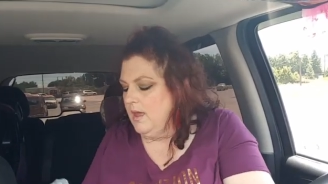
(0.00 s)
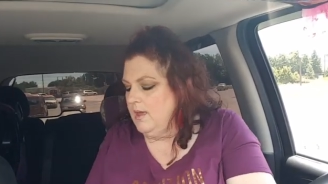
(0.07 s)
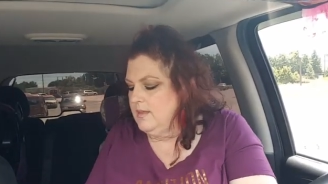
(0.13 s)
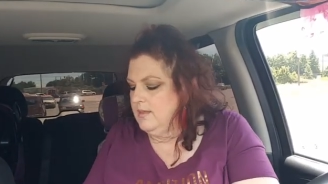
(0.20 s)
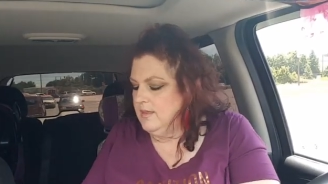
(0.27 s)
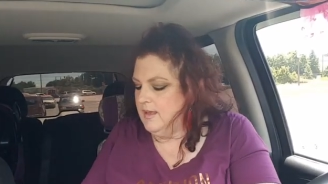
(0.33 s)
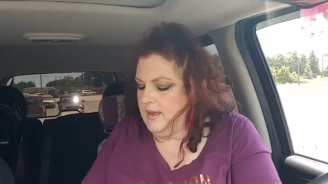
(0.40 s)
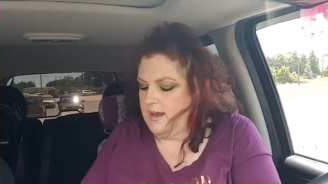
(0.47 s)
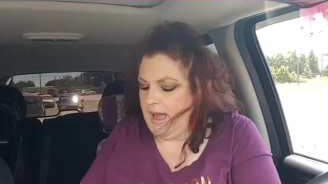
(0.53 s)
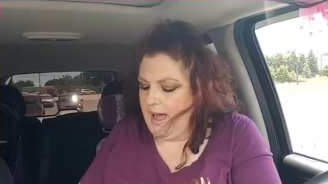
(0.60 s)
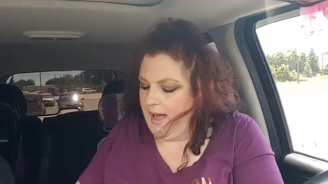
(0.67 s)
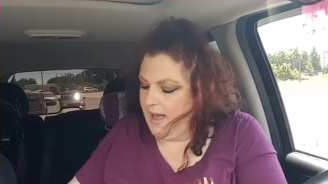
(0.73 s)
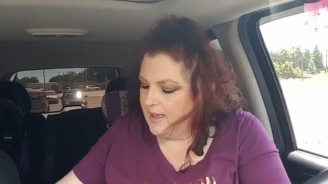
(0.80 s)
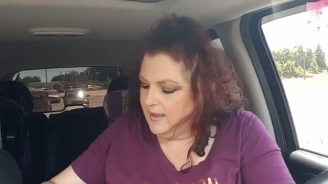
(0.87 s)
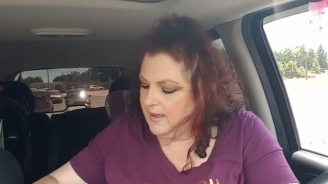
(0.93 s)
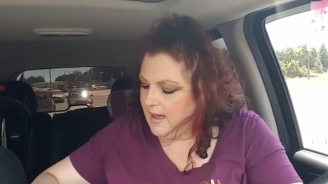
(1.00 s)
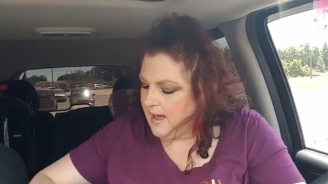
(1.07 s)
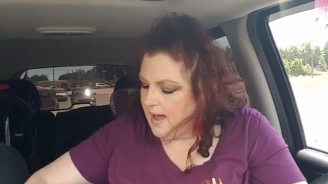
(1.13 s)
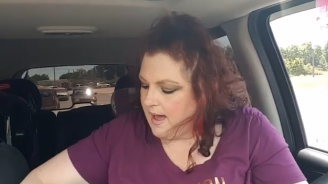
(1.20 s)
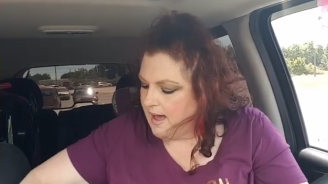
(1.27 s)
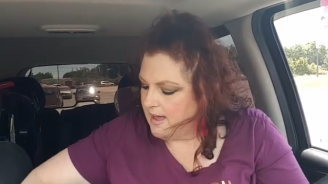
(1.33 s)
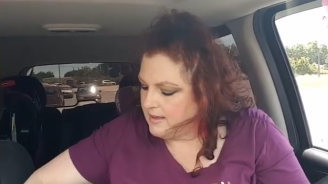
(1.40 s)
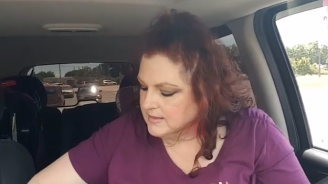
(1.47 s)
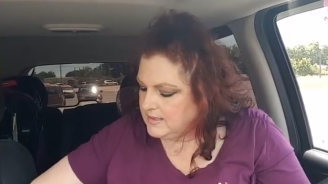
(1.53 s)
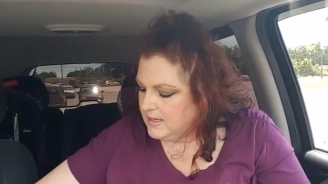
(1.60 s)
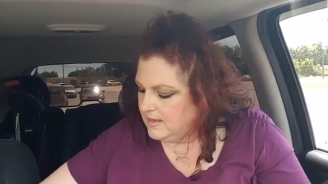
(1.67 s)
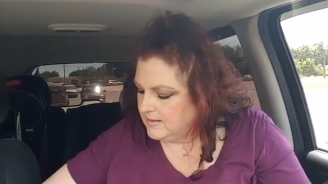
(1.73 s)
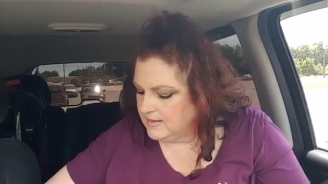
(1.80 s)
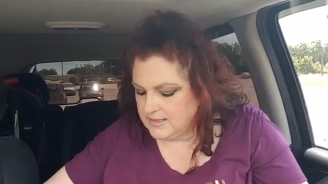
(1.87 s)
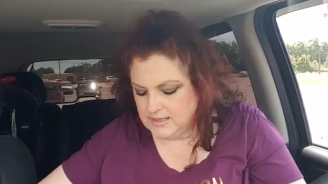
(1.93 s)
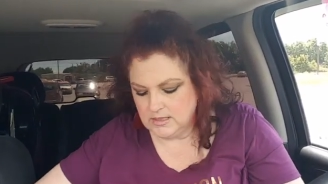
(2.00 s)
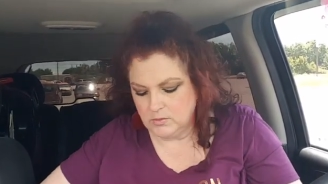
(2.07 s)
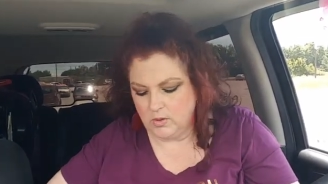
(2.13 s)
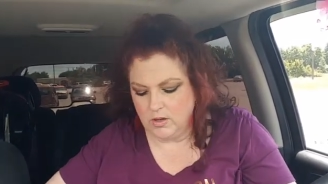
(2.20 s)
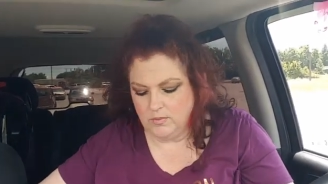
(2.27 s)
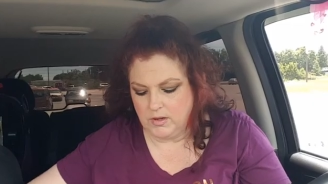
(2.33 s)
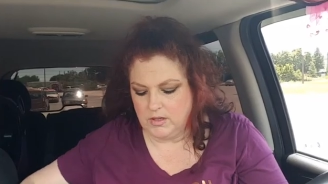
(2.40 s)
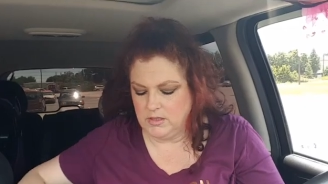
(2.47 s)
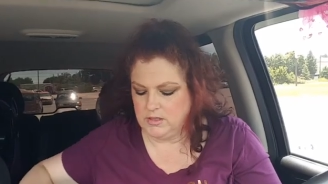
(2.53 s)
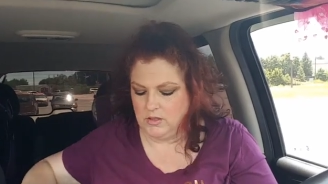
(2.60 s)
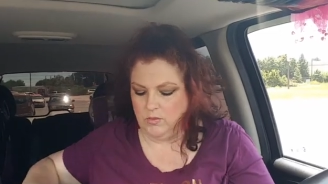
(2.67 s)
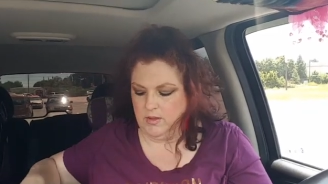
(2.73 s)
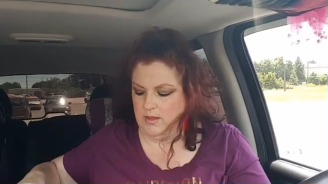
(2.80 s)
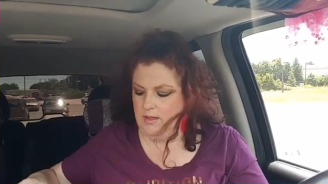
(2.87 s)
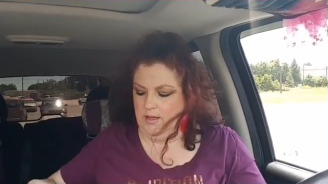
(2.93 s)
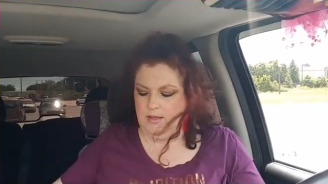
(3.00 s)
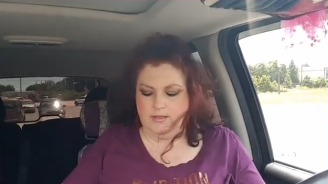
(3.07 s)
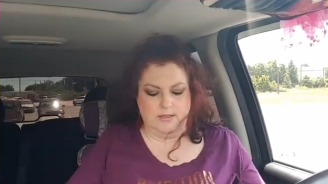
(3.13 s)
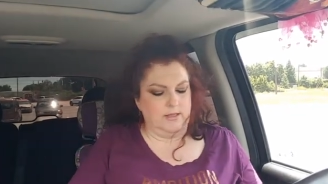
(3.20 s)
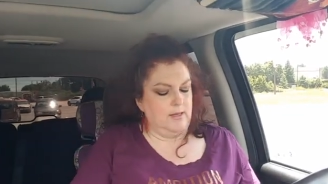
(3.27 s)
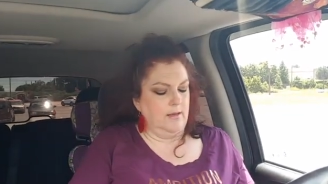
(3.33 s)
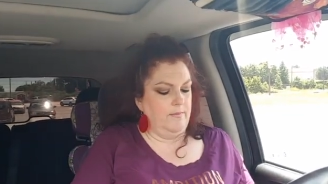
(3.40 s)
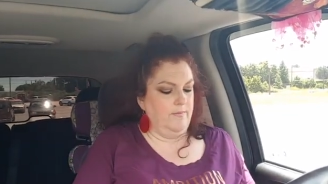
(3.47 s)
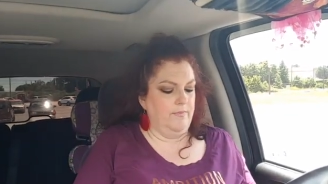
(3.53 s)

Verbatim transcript: And then I got, and this is what I'm gonna do with these.